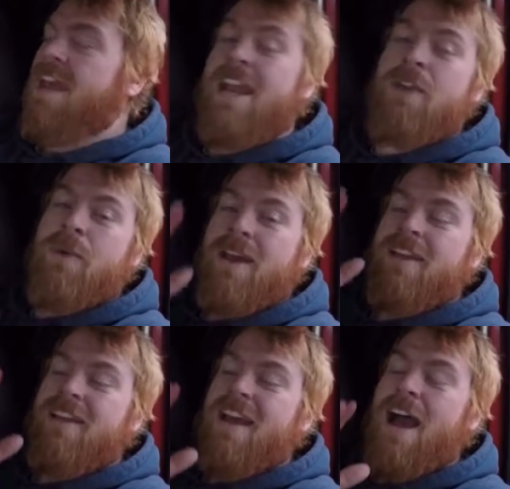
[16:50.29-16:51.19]
Anyway,
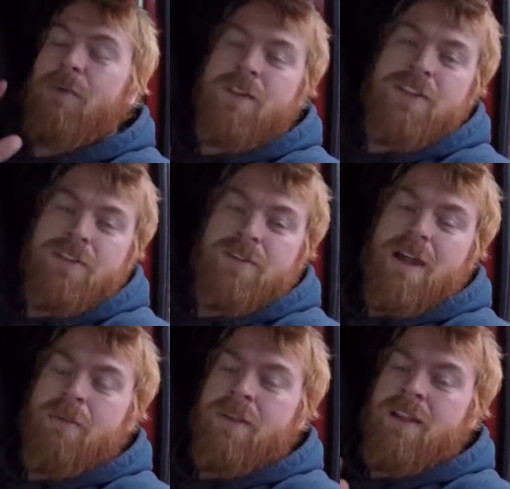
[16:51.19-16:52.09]
I really do. I
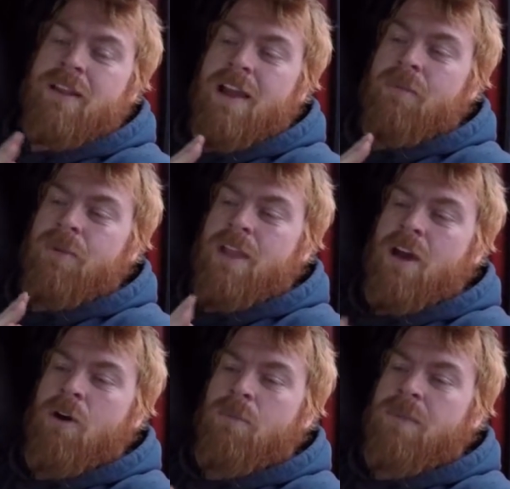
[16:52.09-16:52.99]
really I really
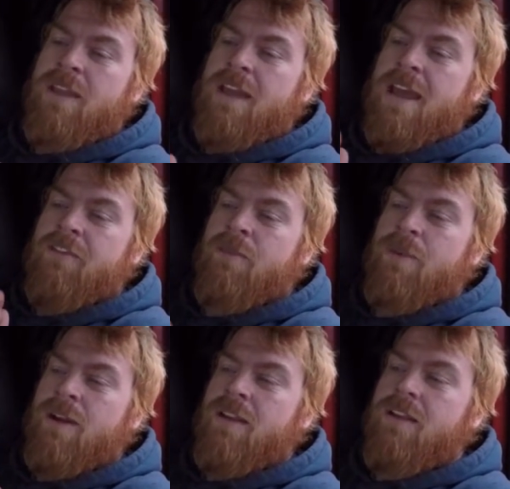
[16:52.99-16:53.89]
hope that
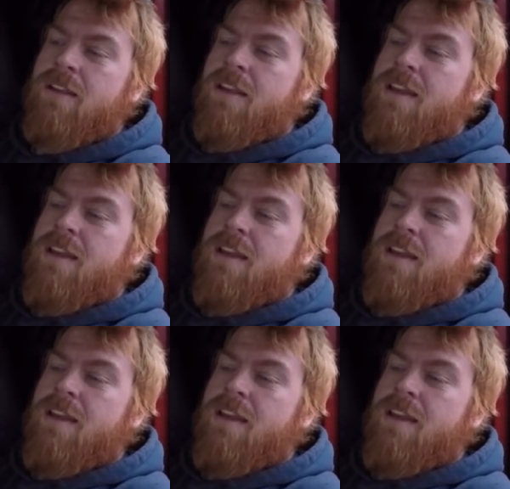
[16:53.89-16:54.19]
everybody